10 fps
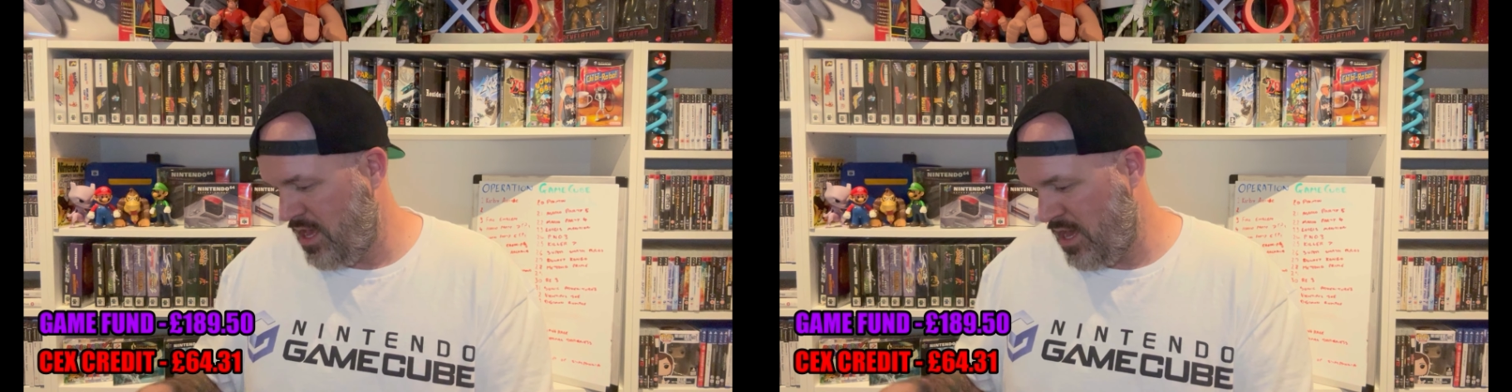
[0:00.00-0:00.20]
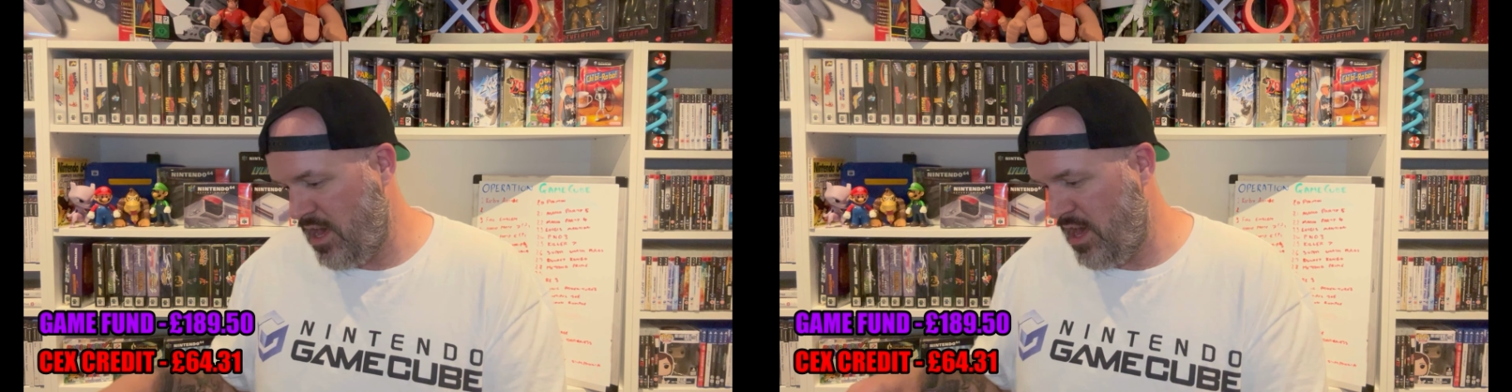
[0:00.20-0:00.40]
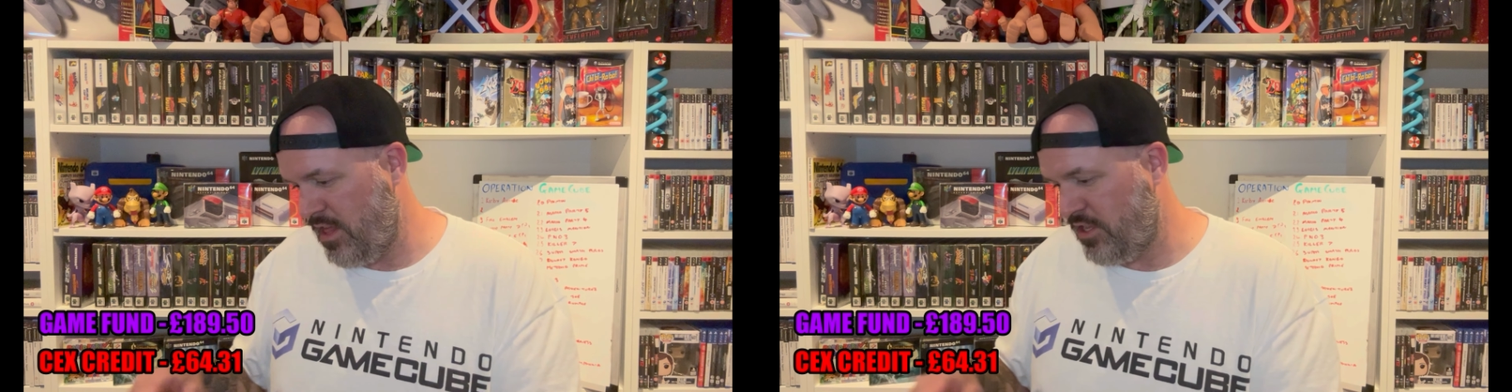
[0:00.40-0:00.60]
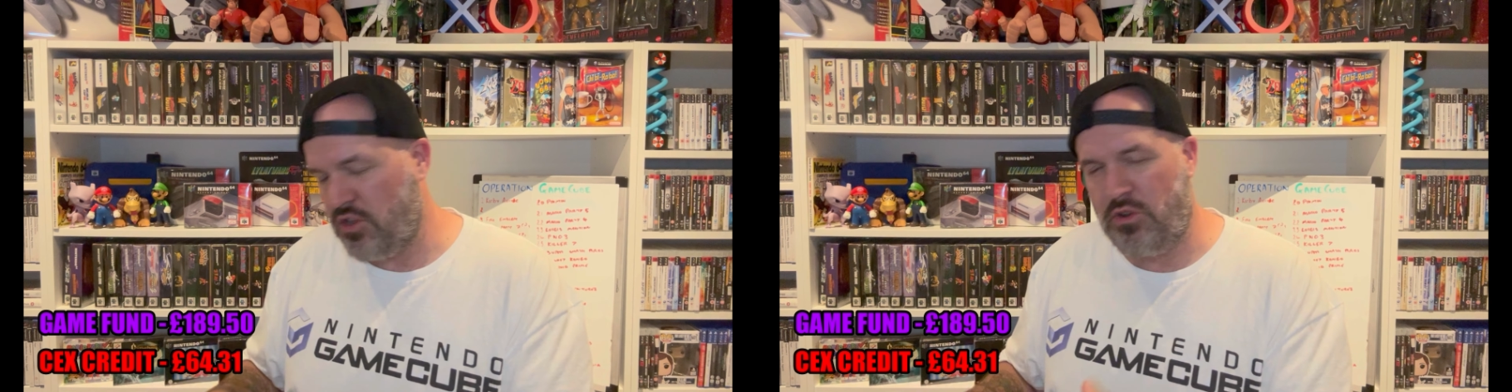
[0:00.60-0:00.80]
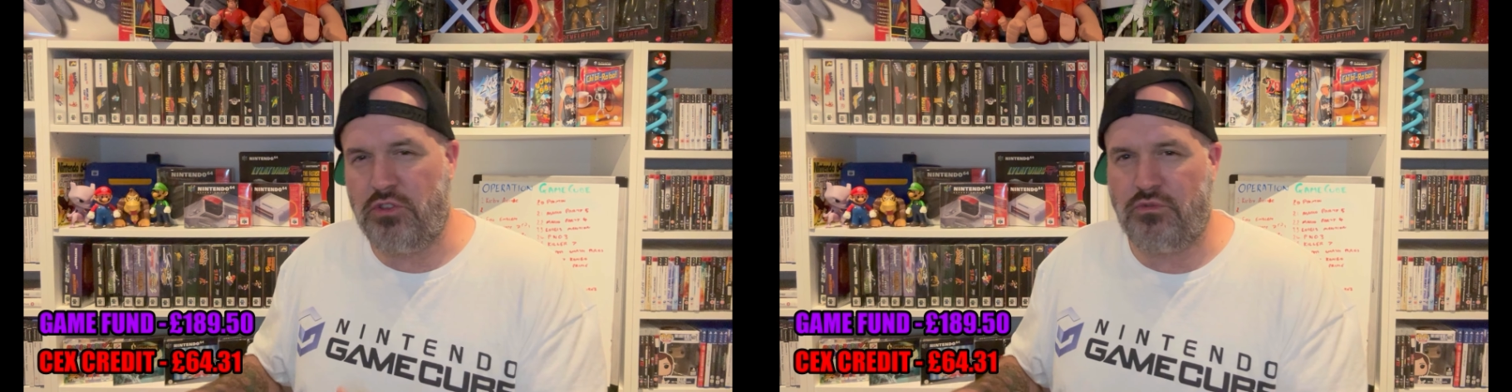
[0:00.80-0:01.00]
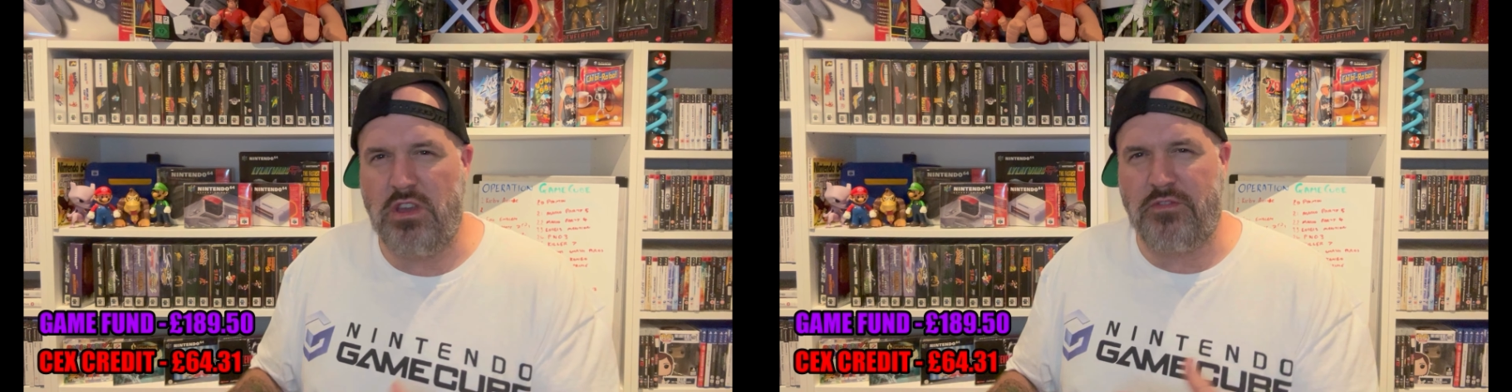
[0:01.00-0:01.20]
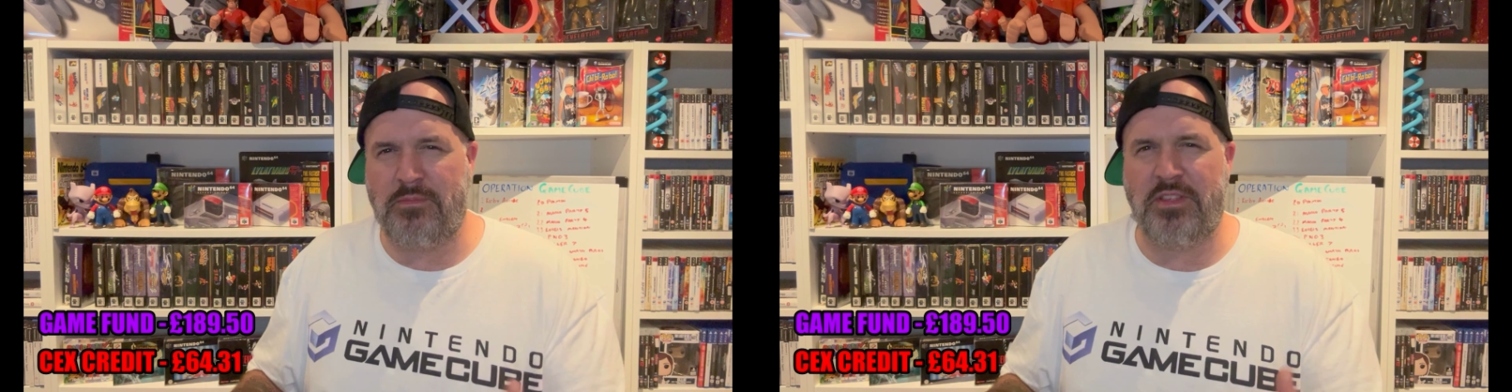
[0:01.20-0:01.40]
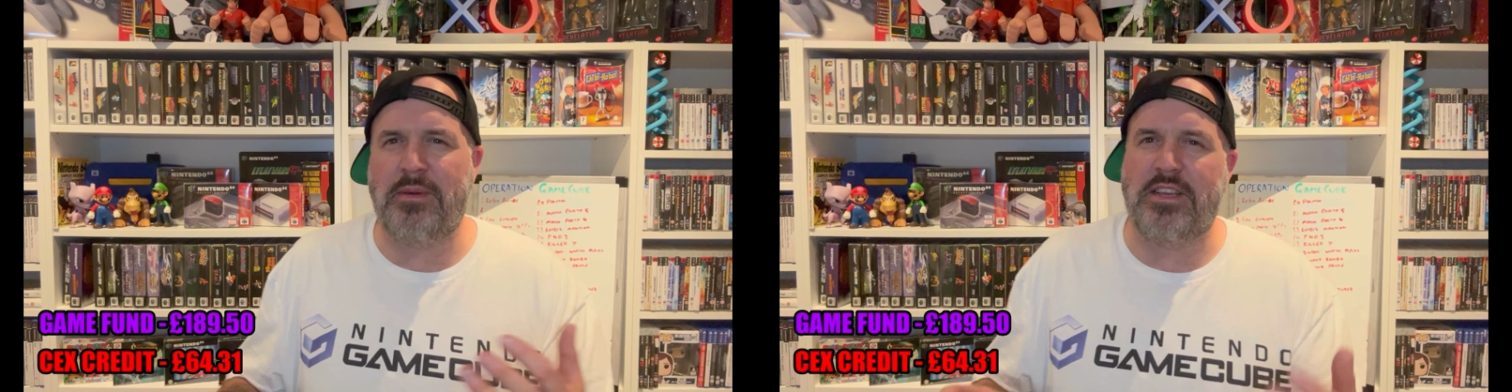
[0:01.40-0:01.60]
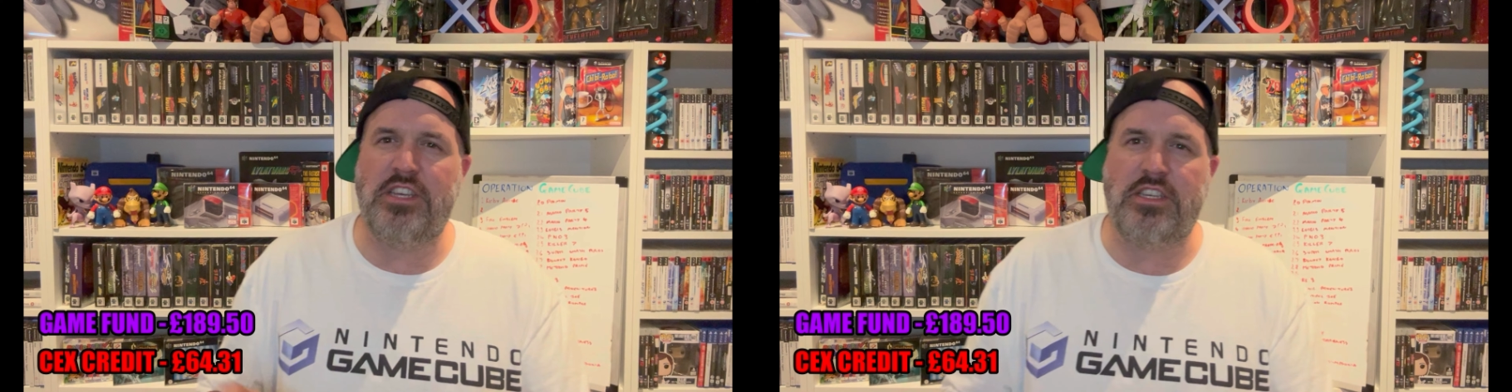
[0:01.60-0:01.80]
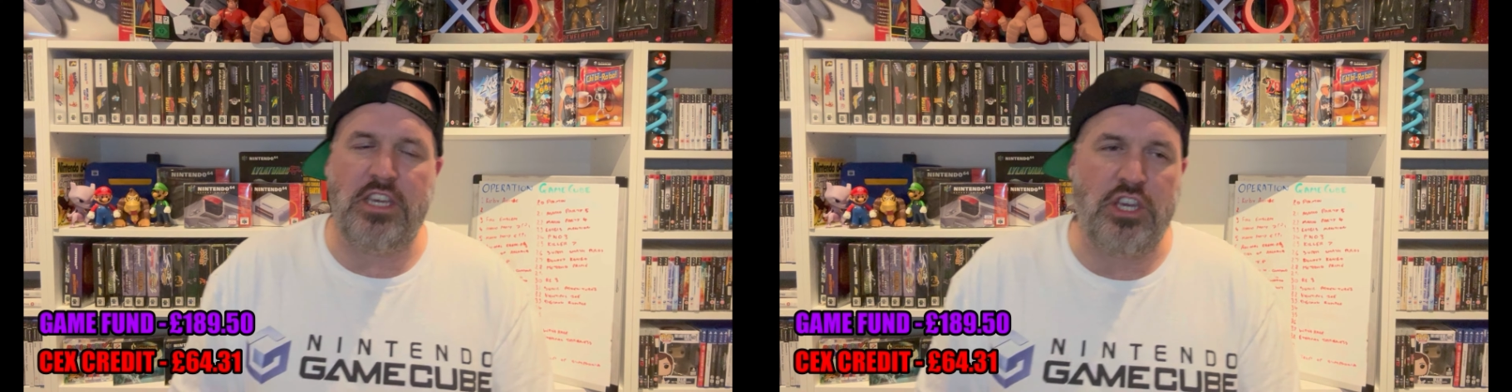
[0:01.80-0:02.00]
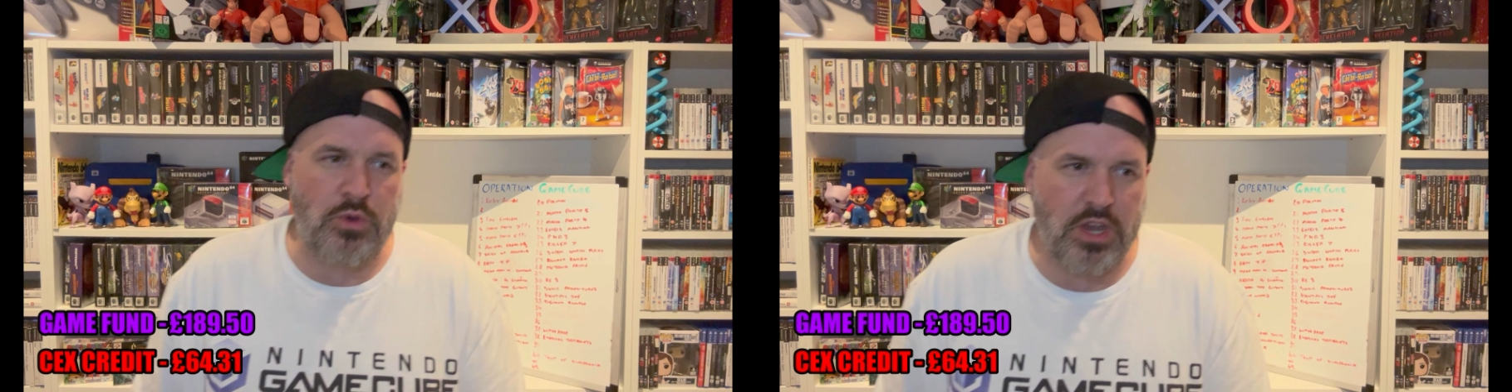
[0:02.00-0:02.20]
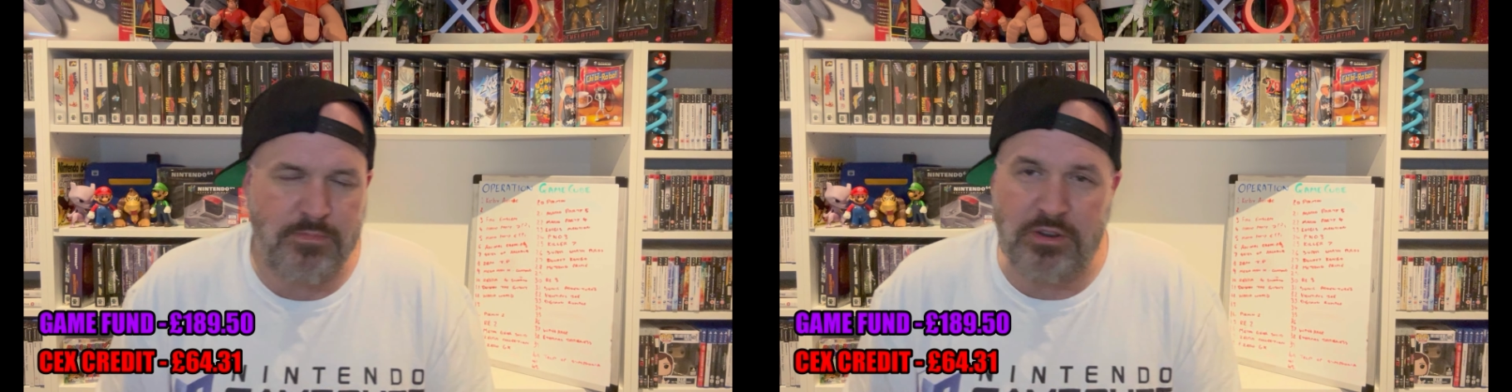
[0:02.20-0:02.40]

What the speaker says: There's only 3 of them. I think that's 16 quid,